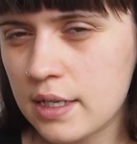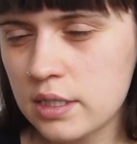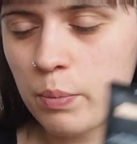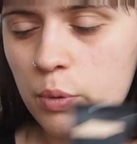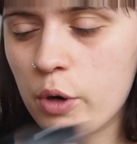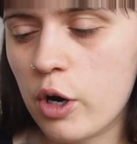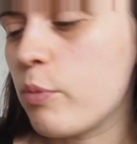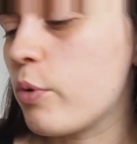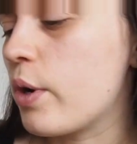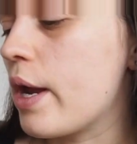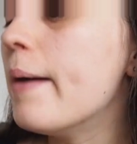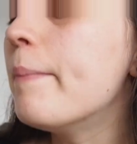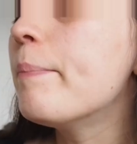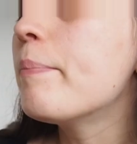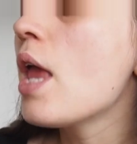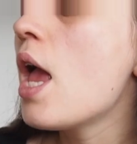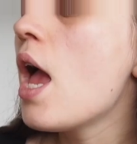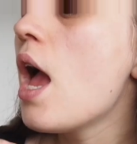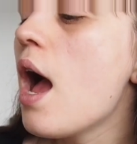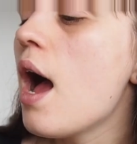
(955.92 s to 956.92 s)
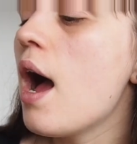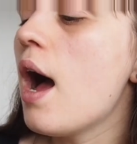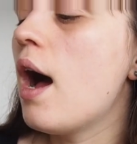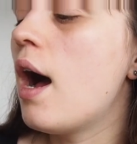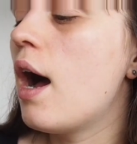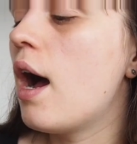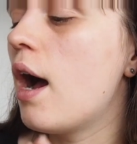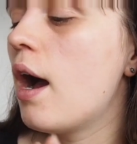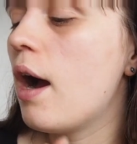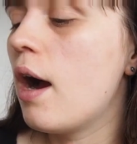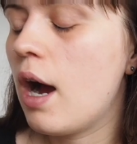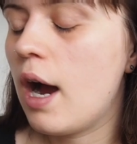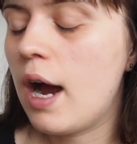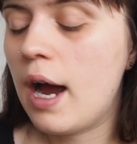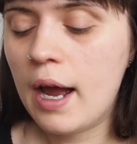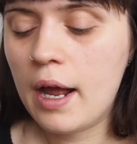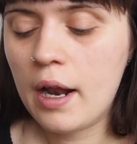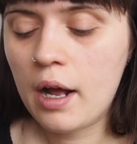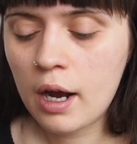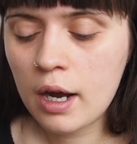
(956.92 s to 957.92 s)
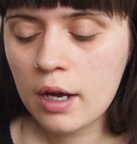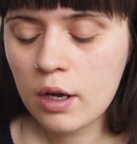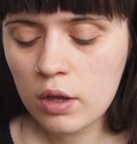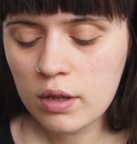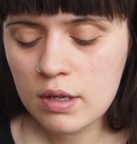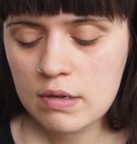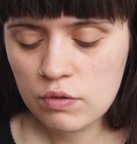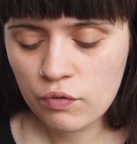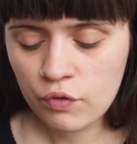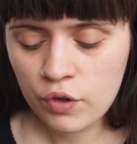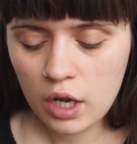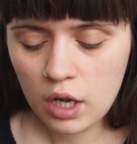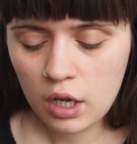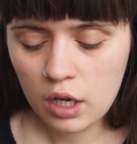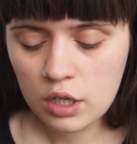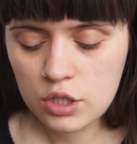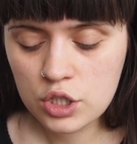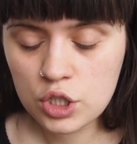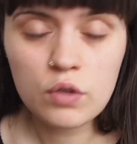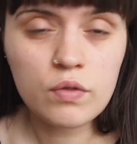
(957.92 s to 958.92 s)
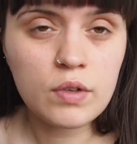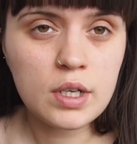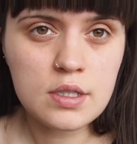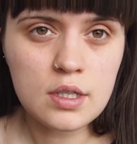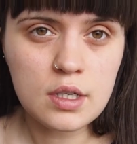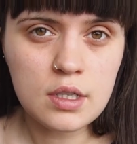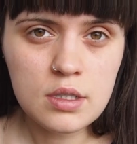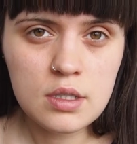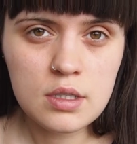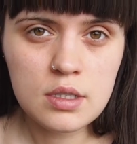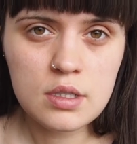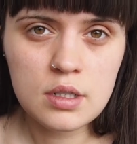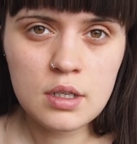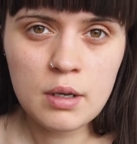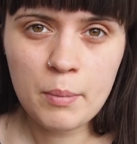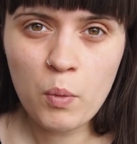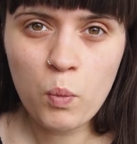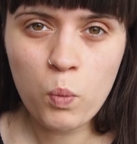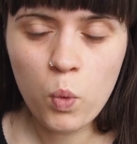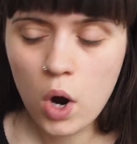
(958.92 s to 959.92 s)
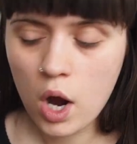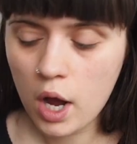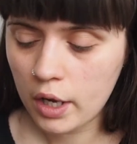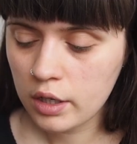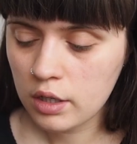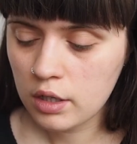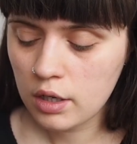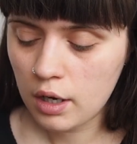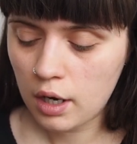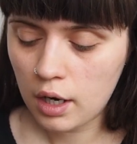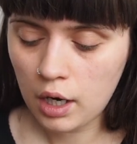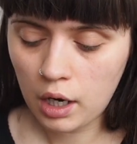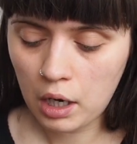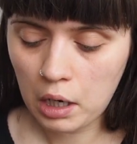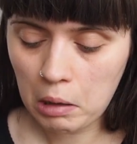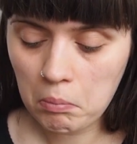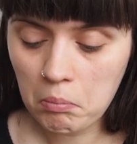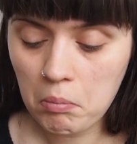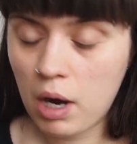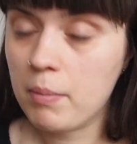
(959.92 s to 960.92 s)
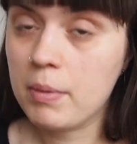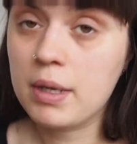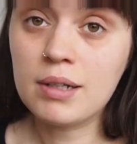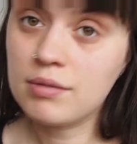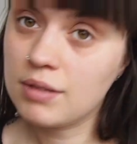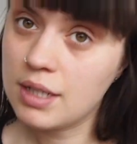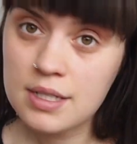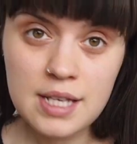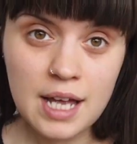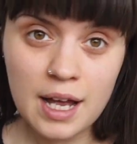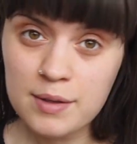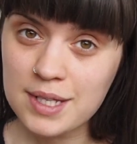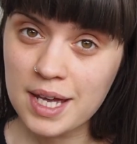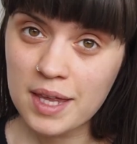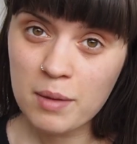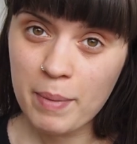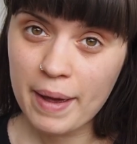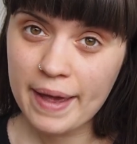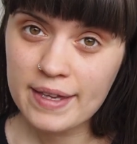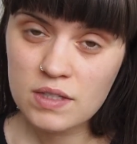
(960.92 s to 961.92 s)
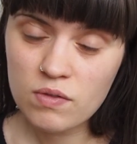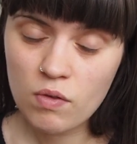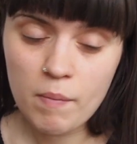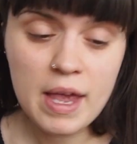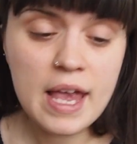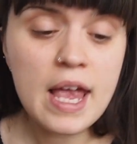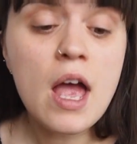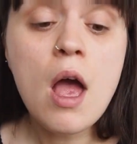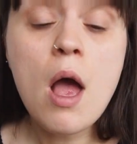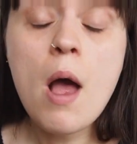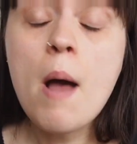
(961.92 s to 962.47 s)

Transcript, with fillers: as appropriate. I got this for two reasons. Number one, I mean, it sounds like the base for me,